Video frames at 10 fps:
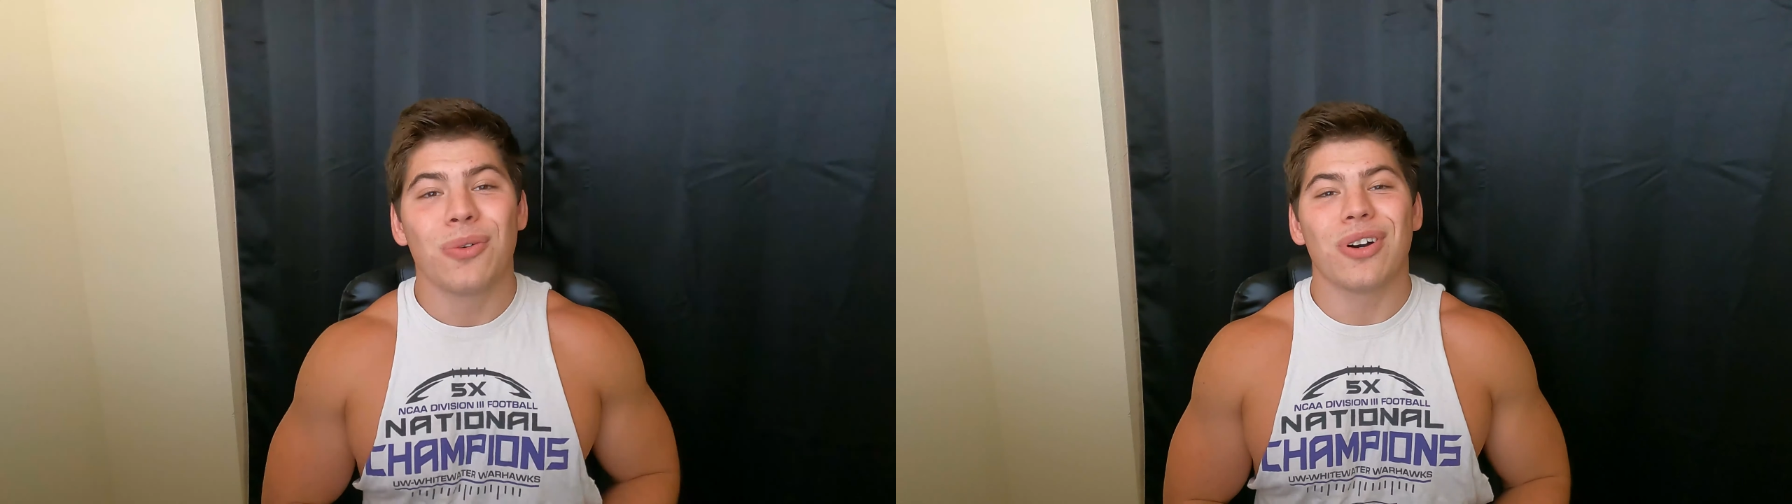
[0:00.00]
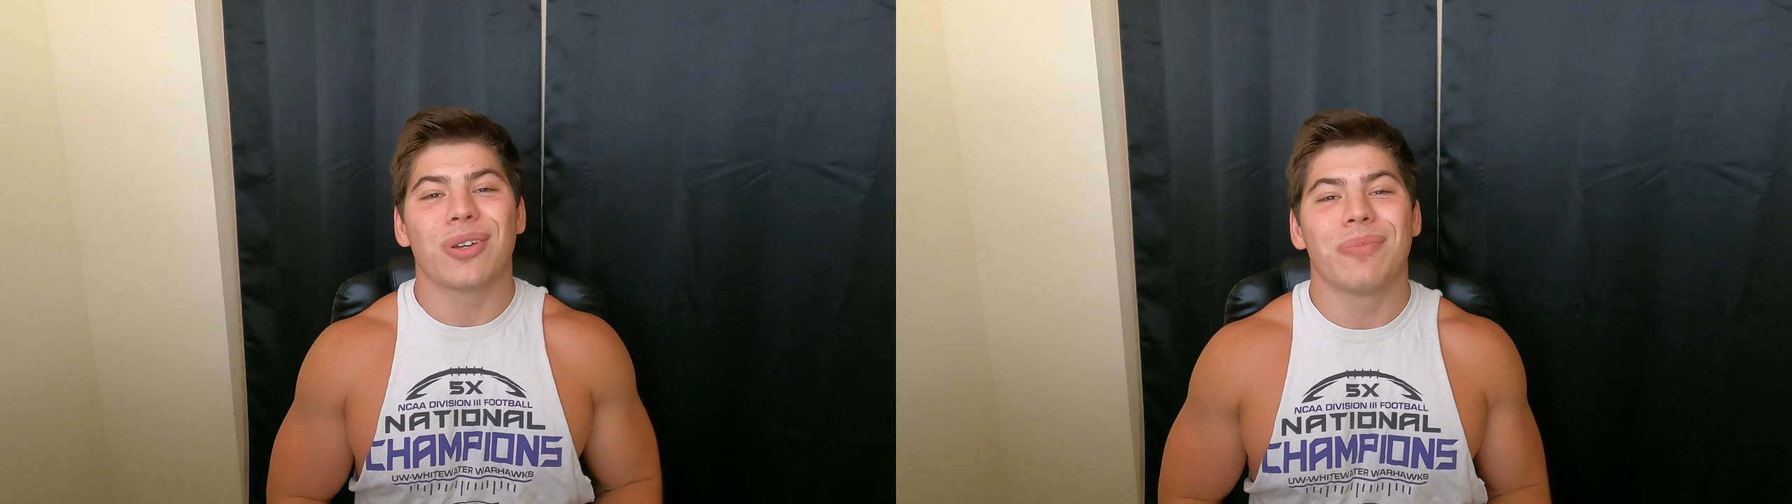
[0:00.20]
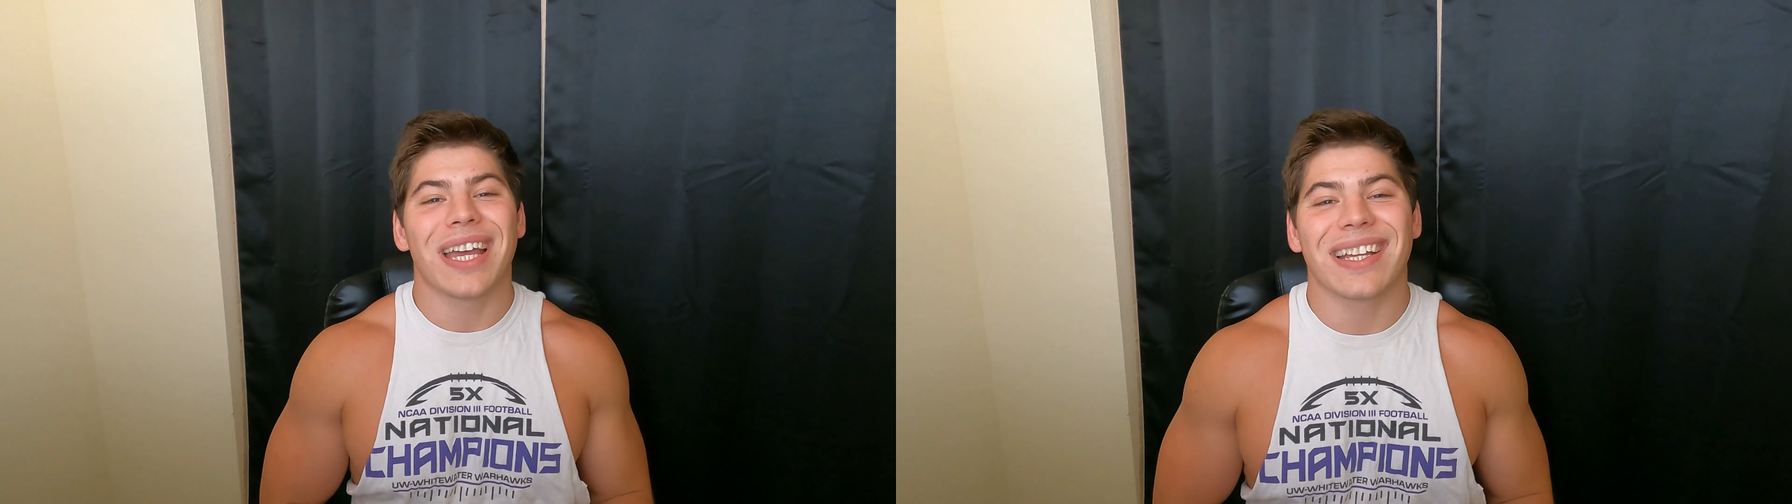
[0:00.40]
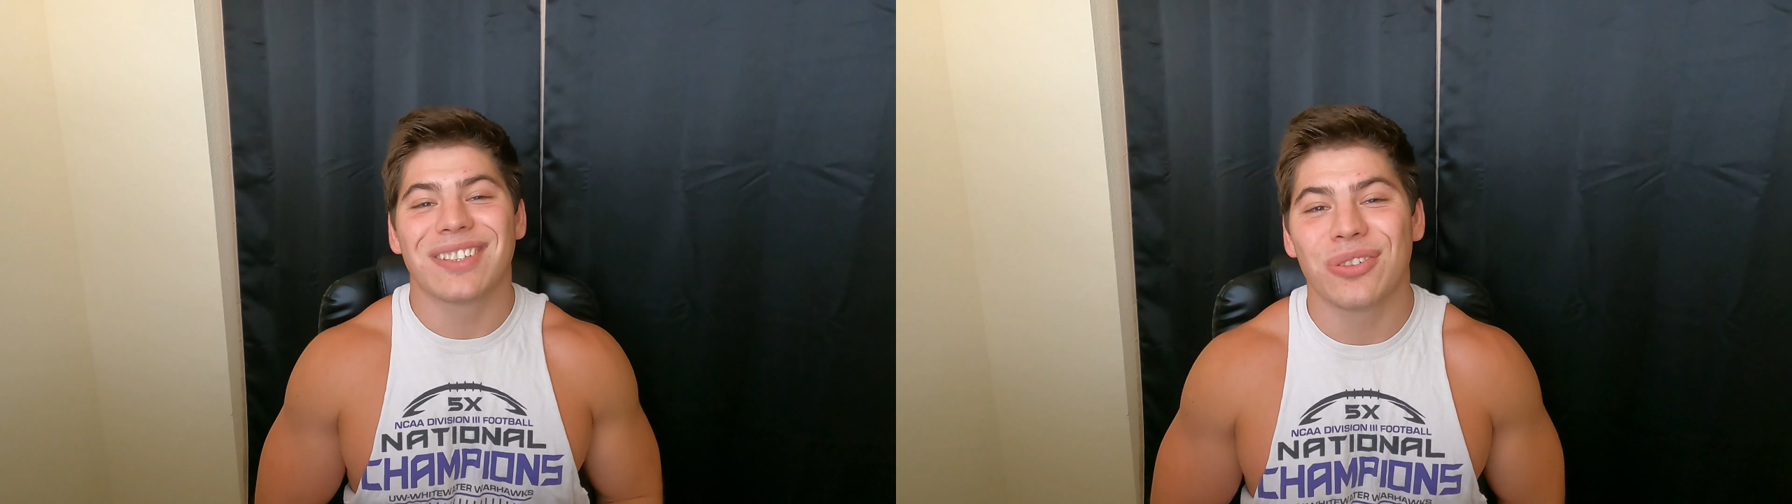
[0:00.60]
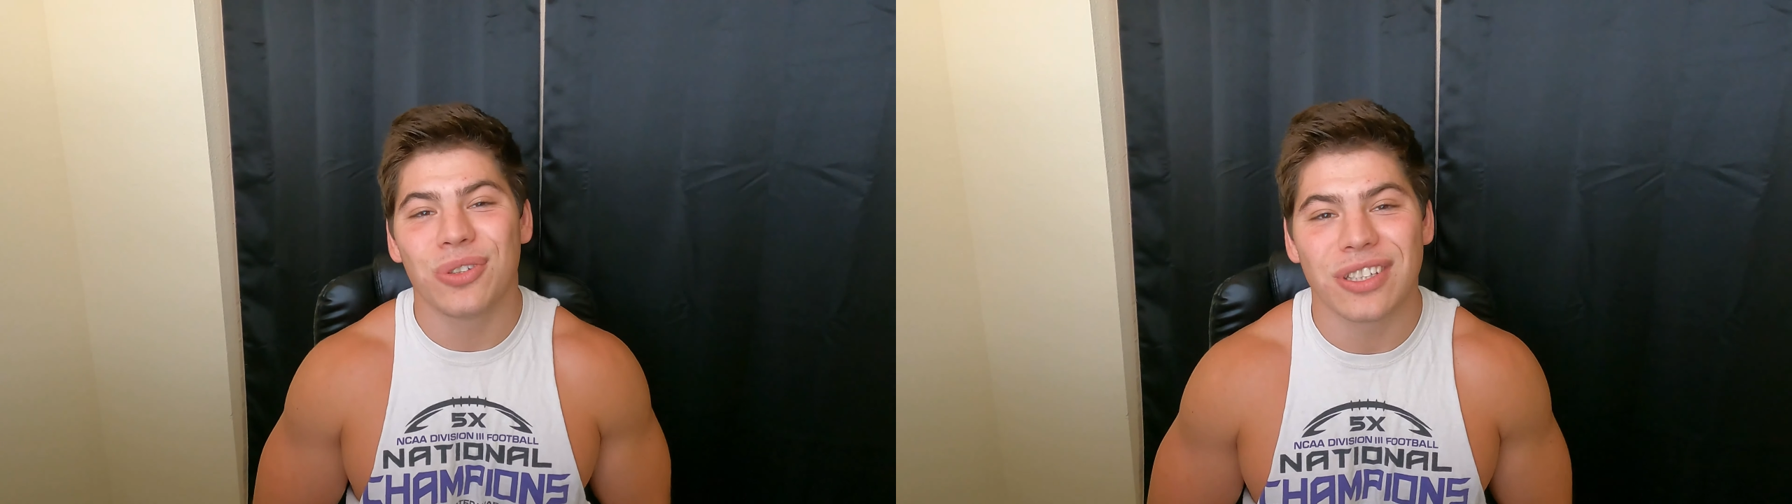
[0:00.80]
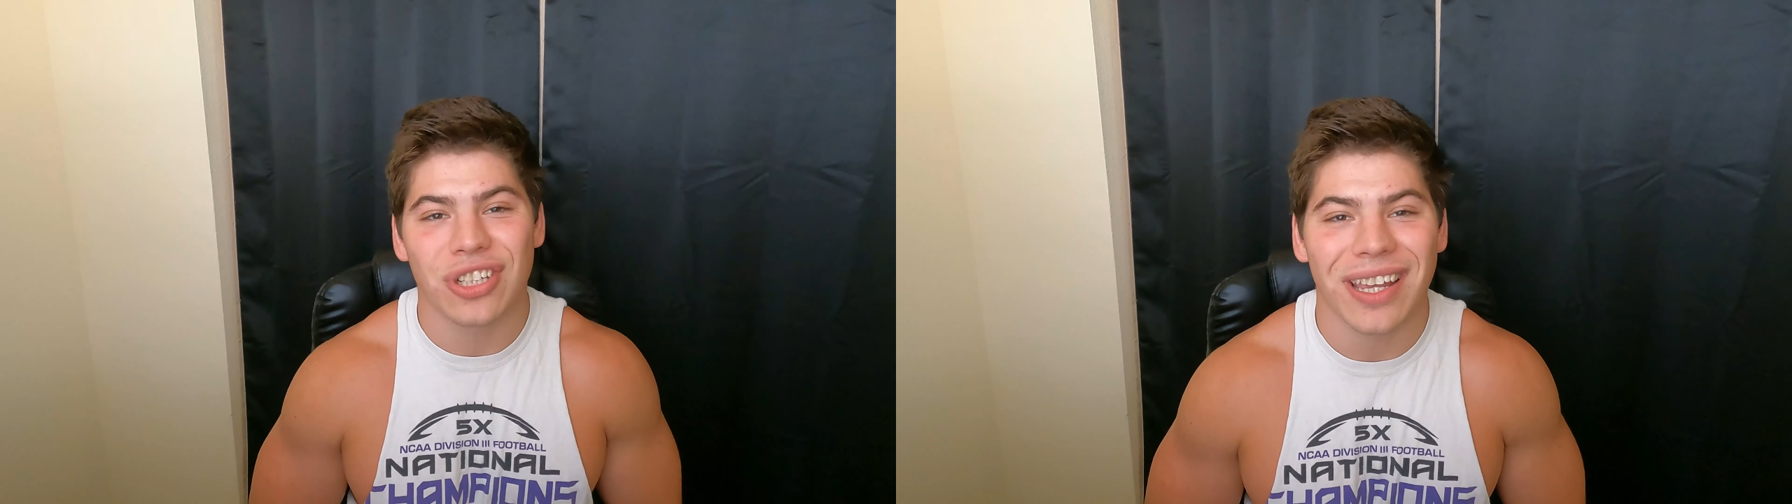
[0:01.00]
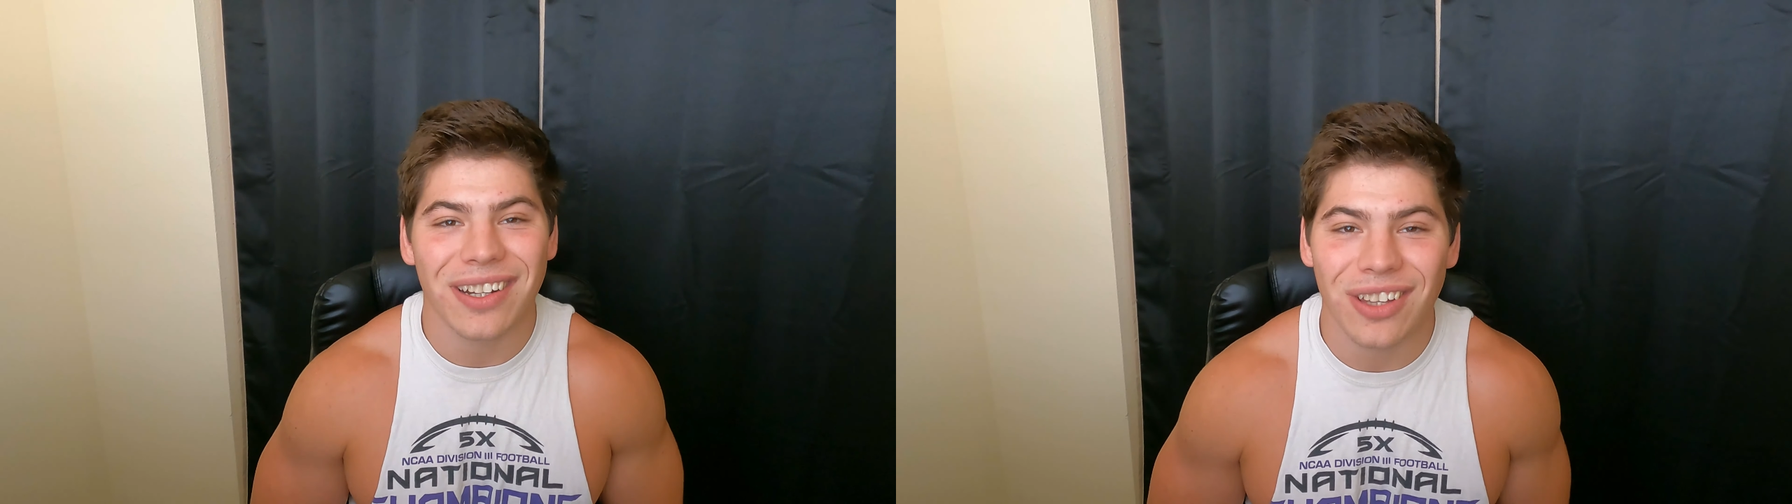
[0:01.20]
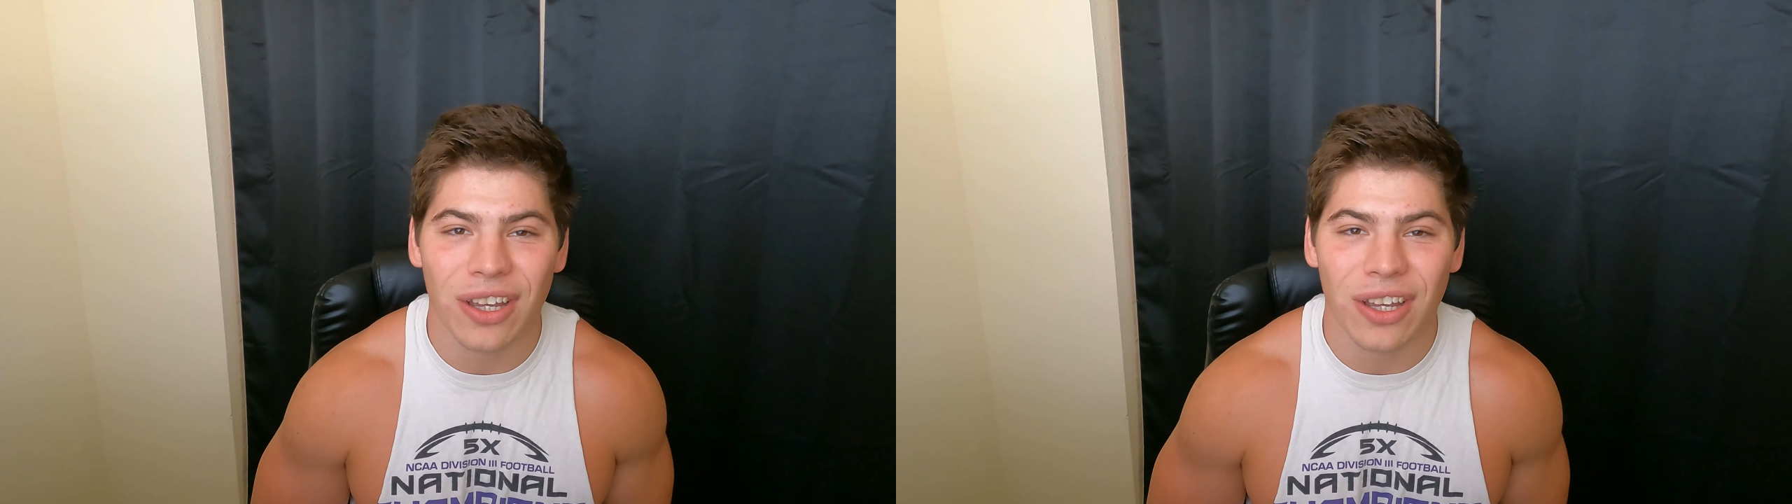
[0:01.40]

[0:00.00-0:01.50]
Welcome back to the channel.